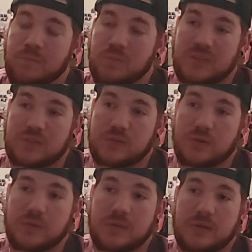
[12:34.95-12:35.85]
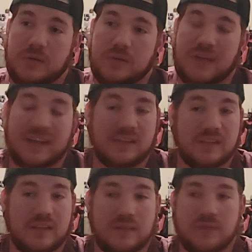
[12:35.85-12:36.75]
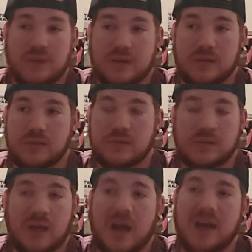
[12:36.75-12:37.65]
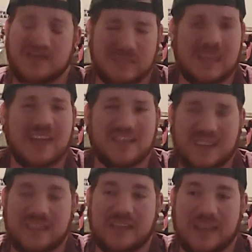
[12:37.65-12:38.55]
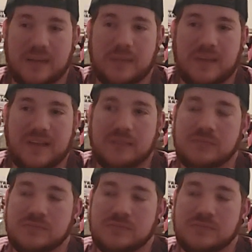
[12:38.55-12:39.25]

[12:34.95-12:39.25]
But the story mode, like I said, it follows a lot, kind of like the anime